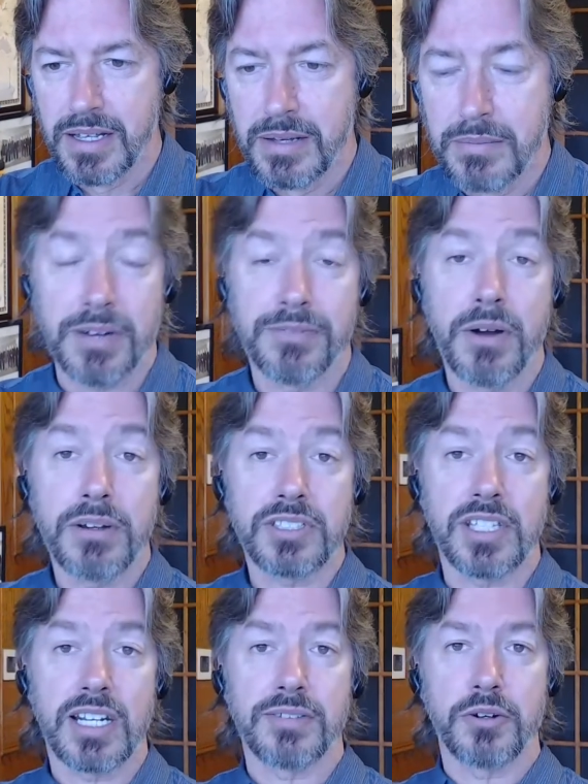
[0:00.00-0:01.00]
But our focus
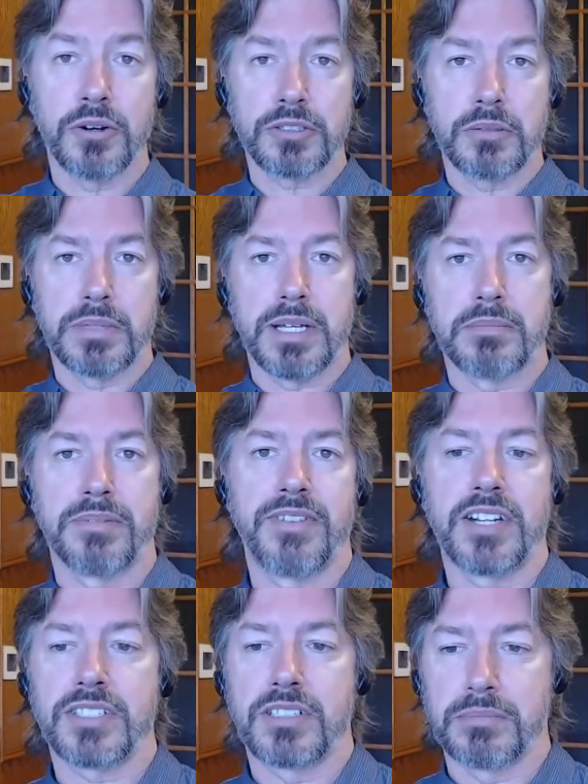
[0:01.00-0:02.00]
today, of course, will be on
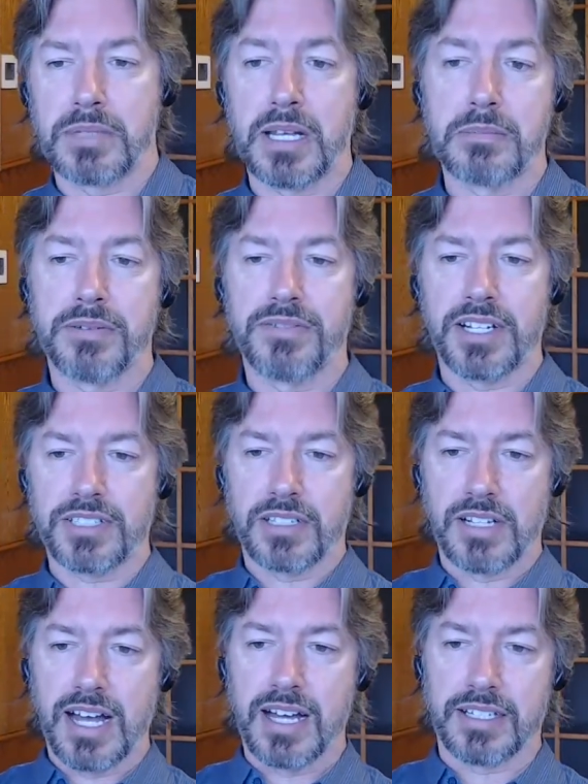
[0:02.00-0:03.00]

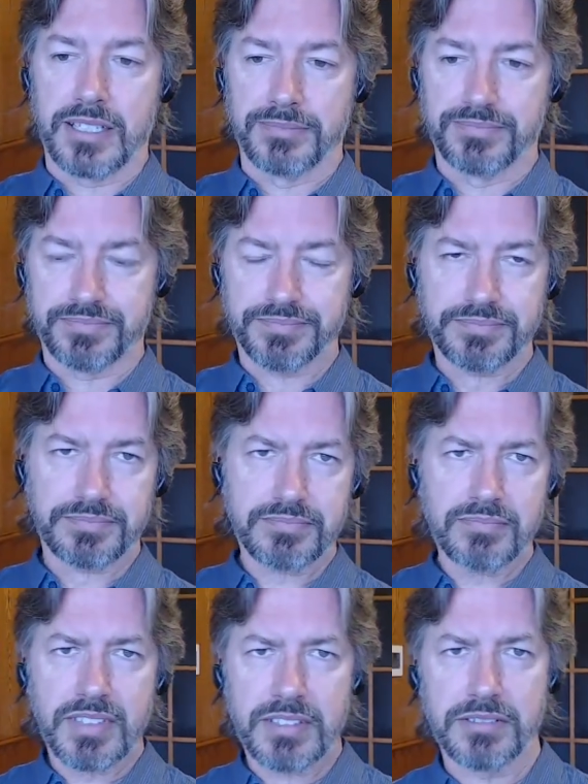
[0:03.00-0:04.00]
professional hockey.
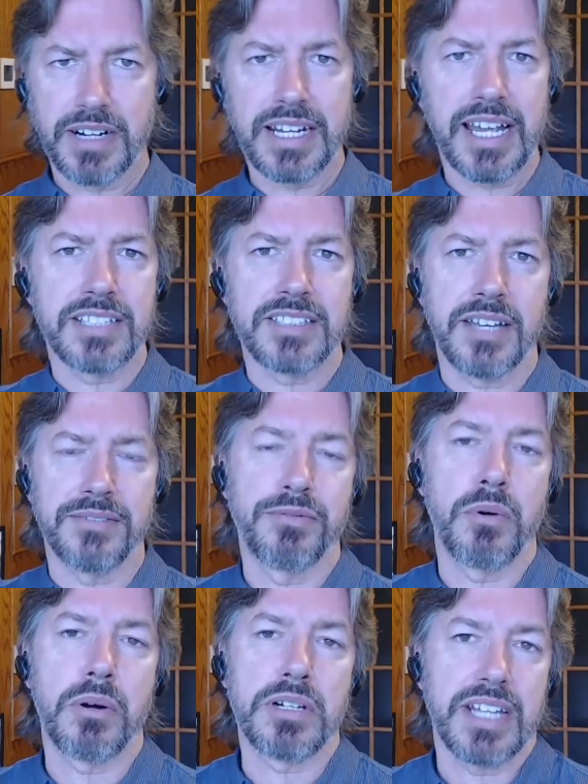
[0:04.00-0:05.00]
Greg has had
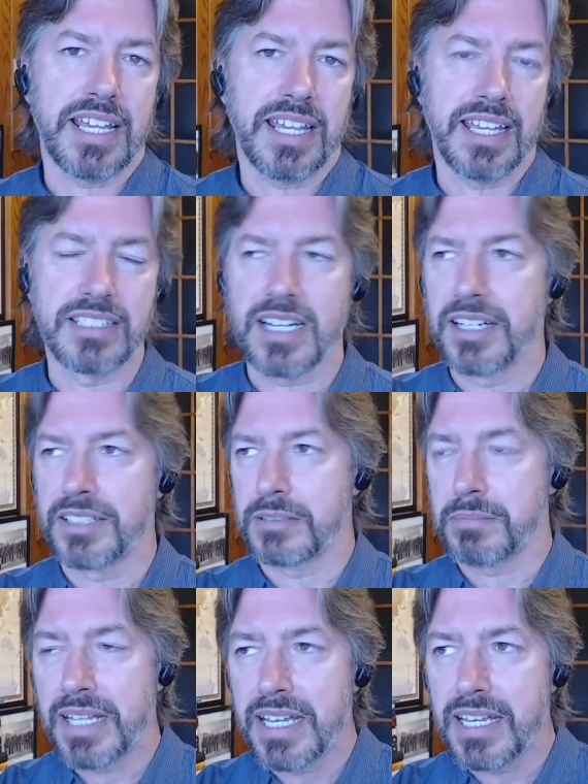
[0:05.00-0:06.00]
4 decades either
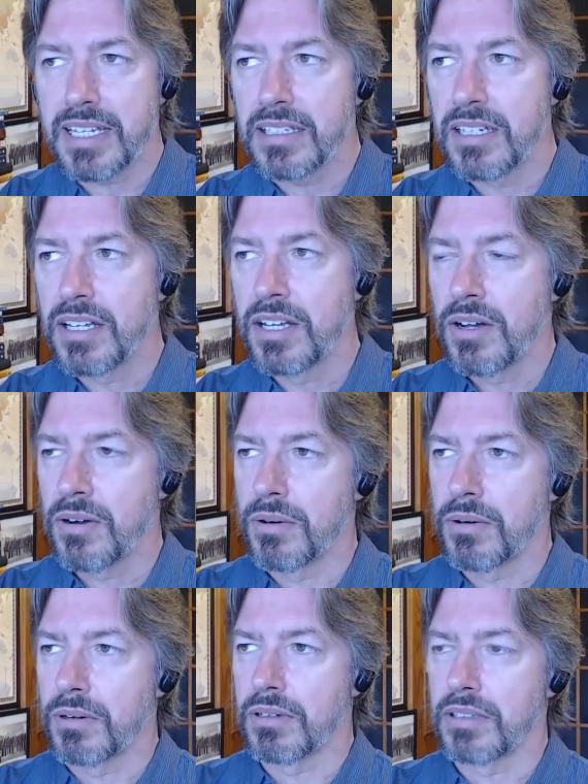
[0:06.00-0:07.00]
playing
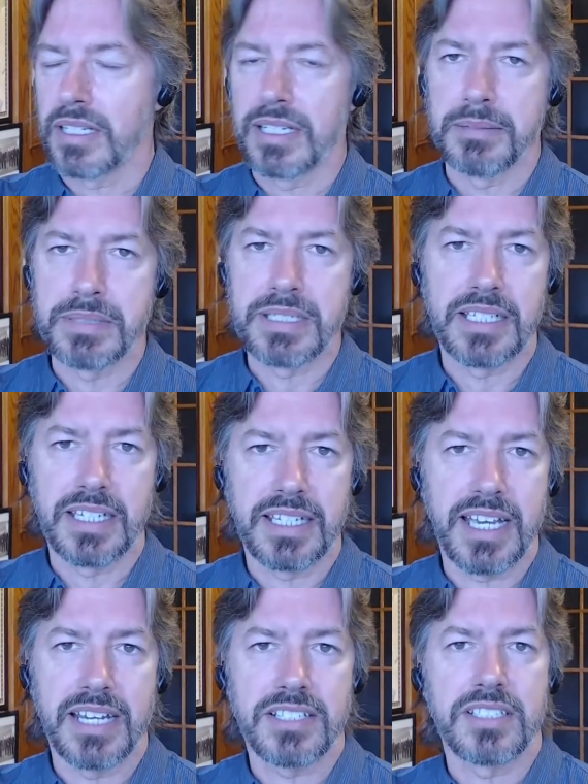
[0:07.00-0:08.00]
or being
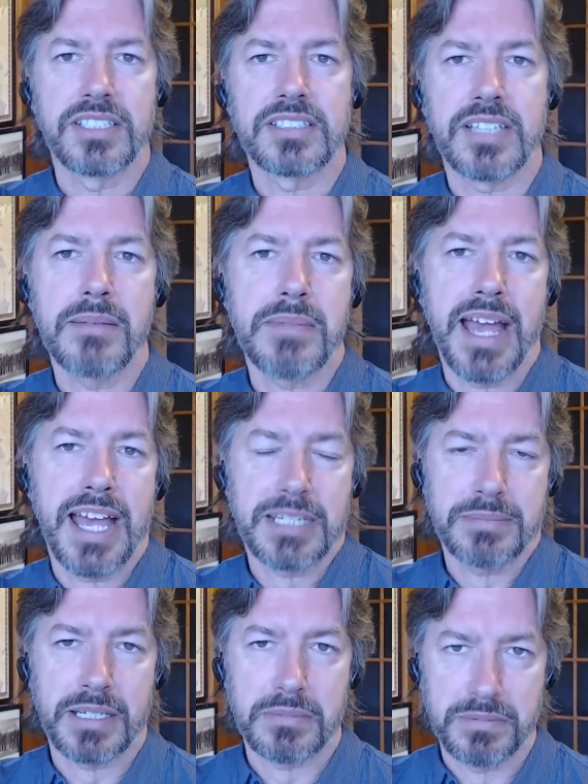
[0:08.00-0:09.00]
engaged in some
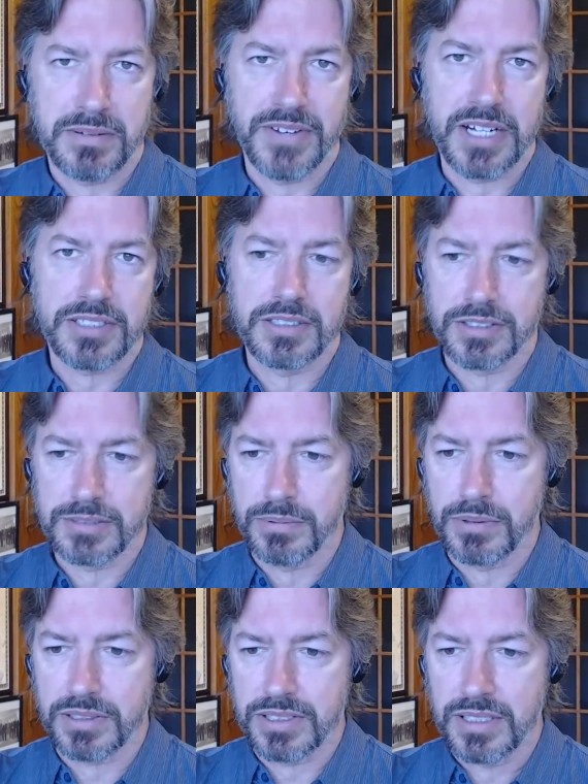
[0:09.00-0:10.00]
aspect of professional
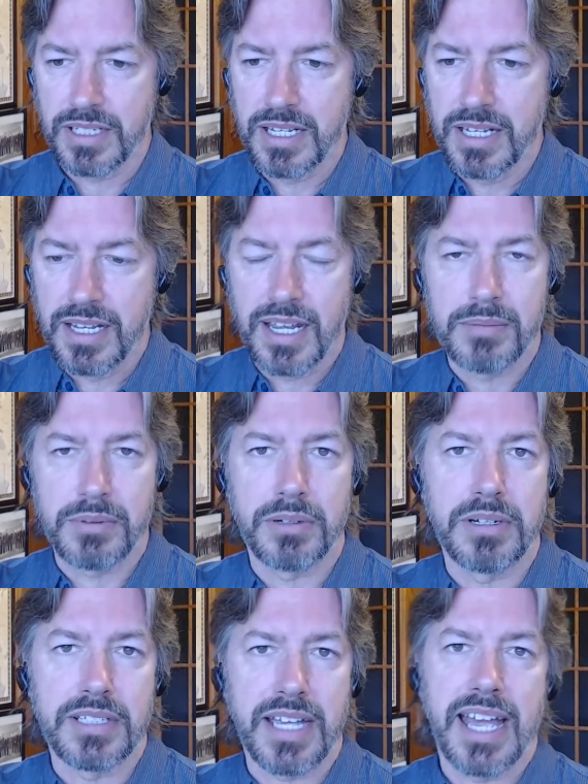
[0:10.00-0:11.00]
sports. And we're
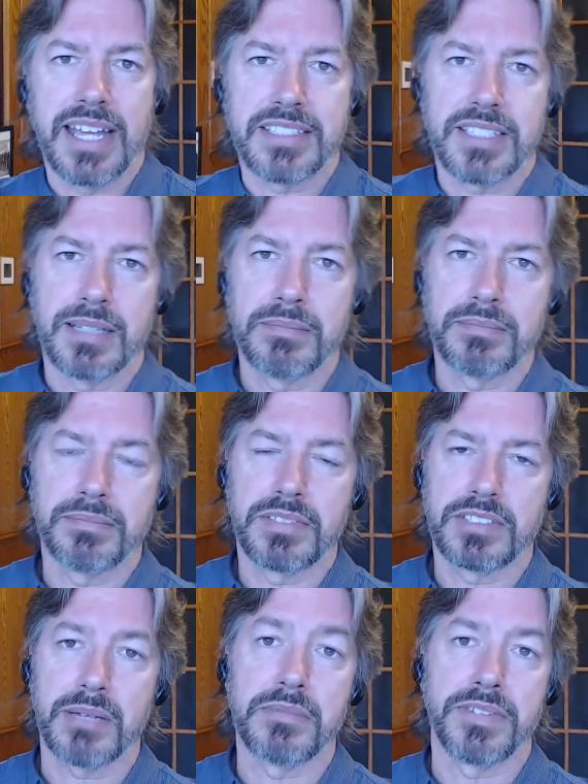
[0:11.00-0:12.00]
going to ask him
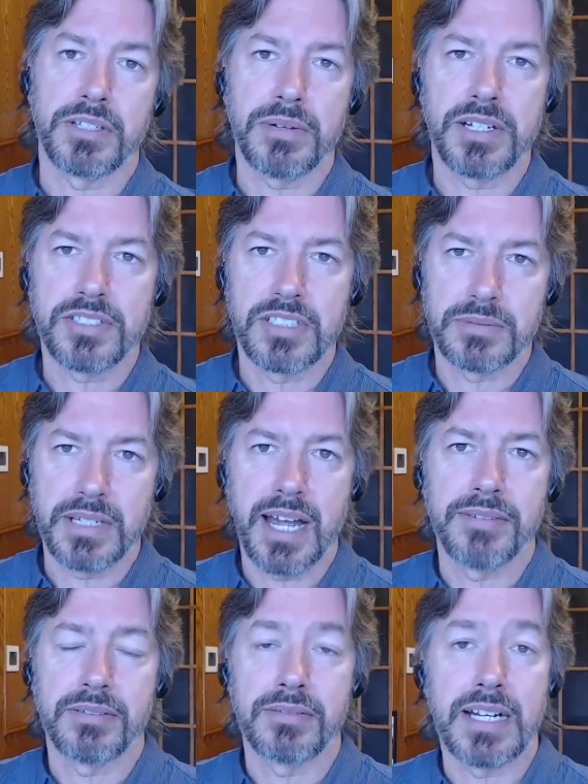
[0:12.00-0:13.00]
some of the questions we
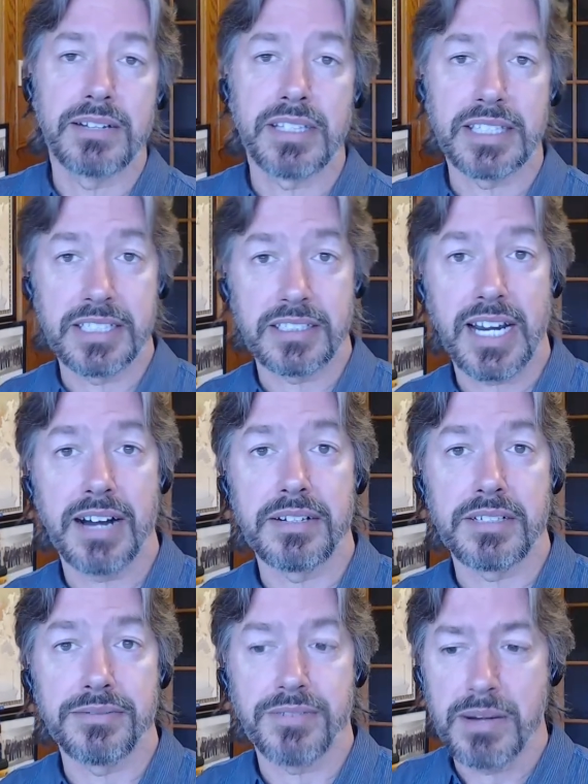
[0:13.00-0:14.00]
have around the leader
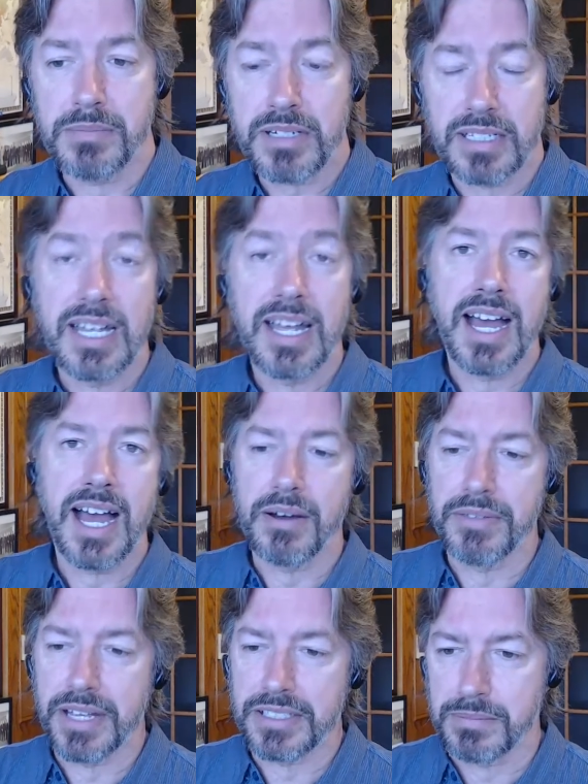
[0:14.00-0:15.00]
character framework and
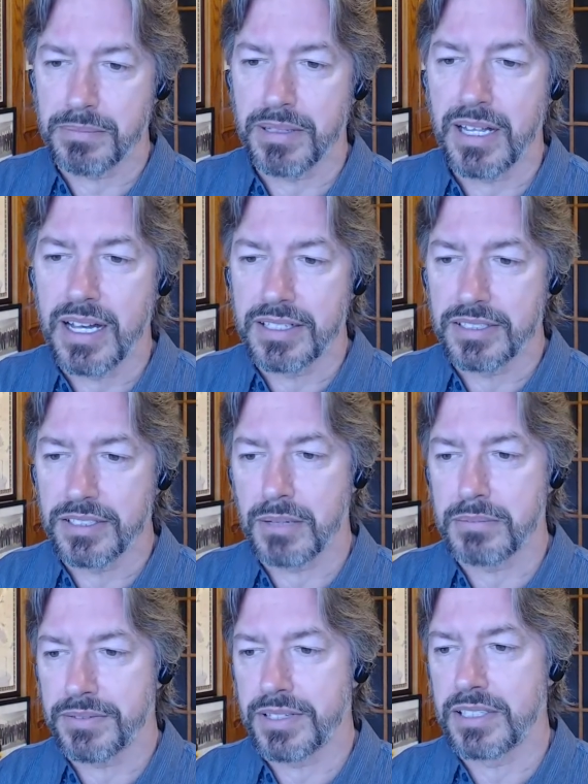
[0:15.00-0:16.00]
how that's applied in
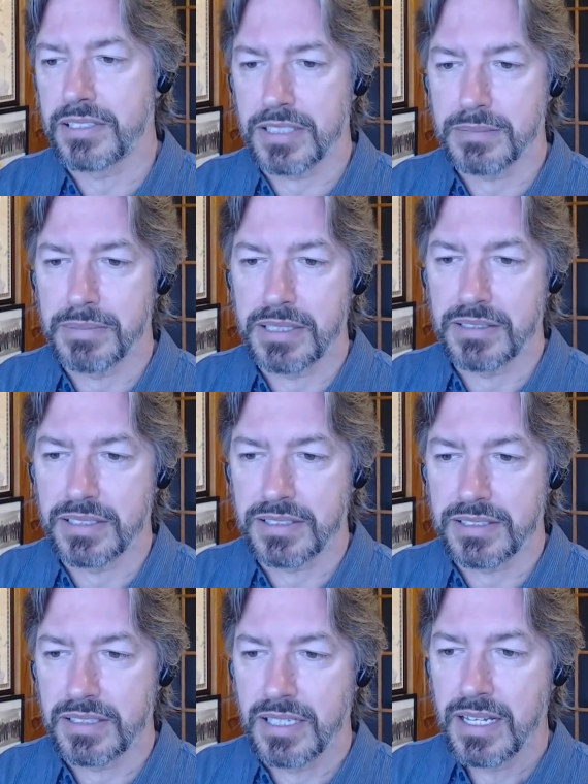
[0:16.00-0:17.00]
terms of his
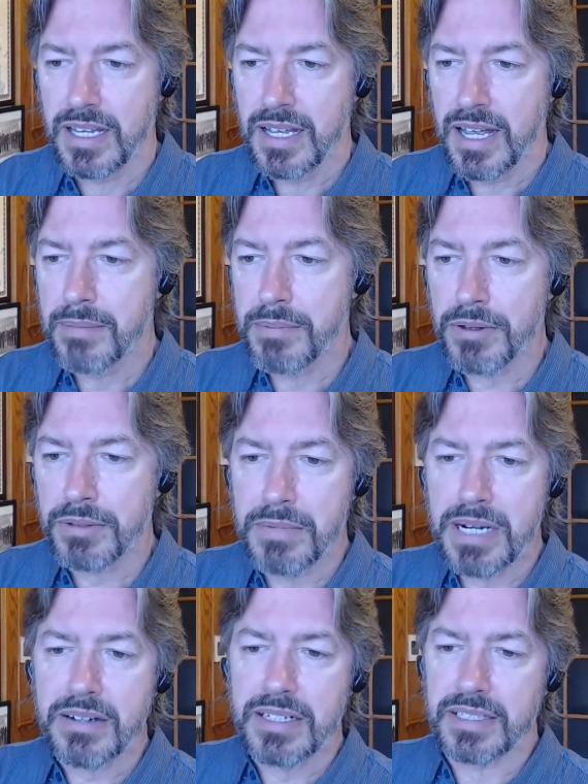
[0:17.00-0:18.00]
experience. And both
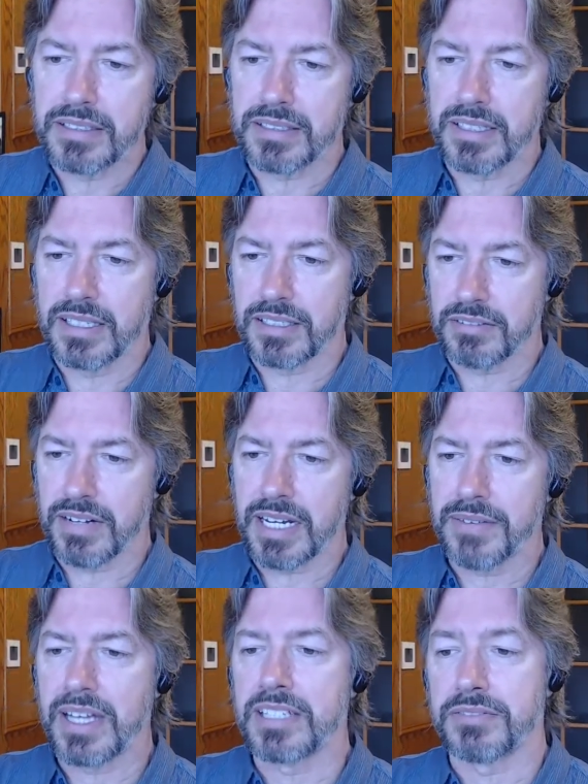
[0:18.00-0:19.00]
Mary and Greg
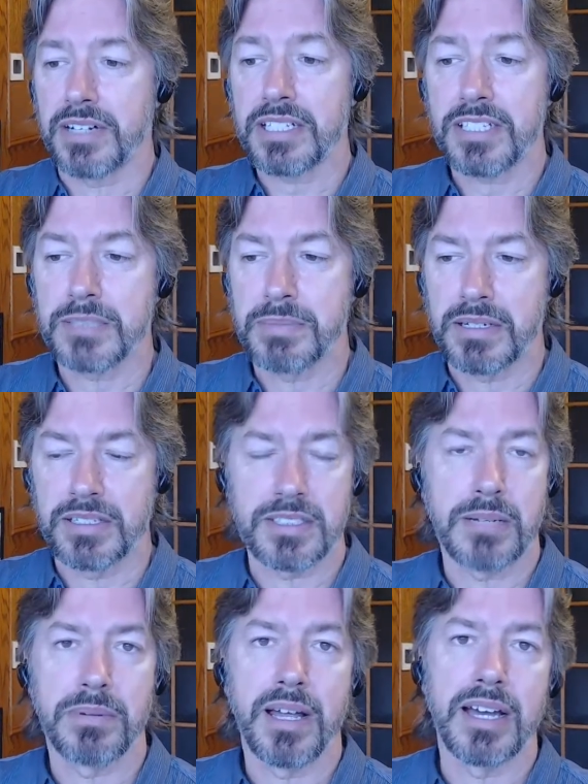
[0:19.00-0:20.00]
have had direct experience
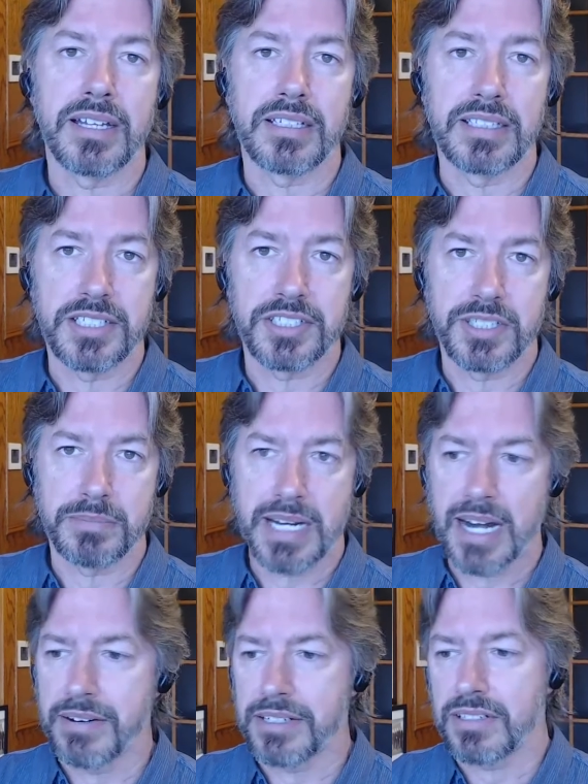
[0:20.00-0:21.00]
applying leadership
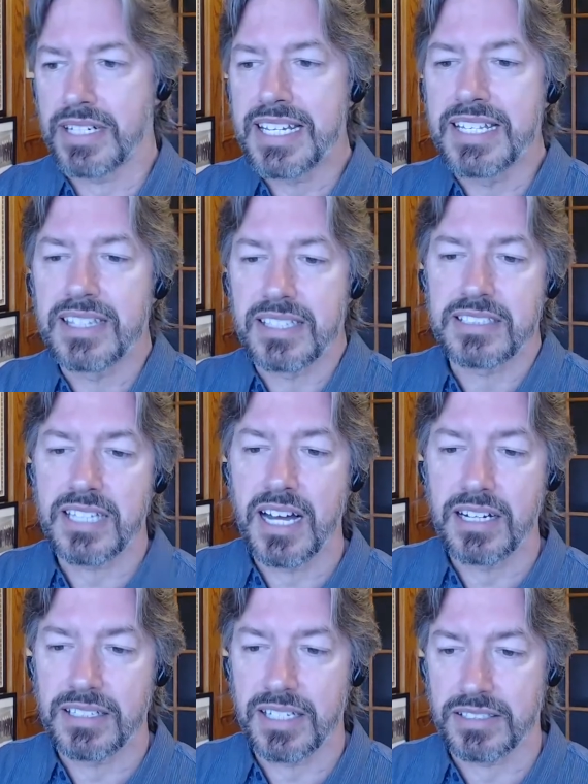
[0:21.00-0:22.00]
character in this
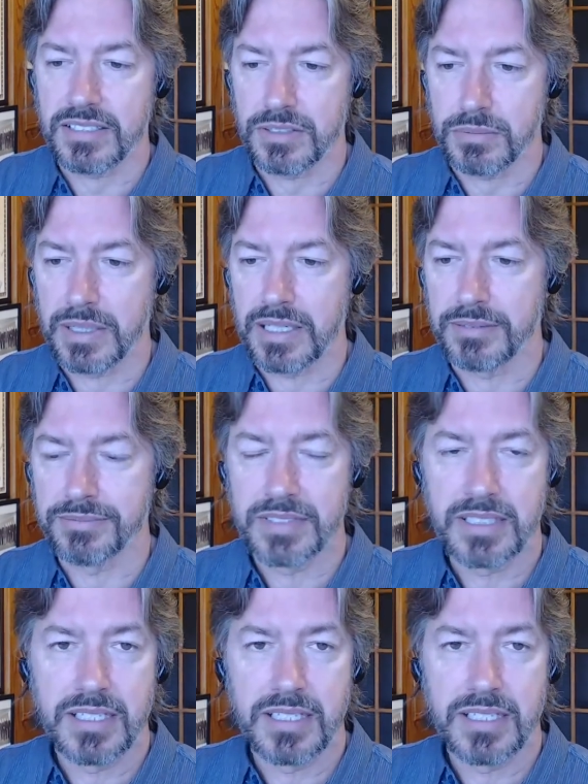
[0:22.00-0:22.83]
context as well.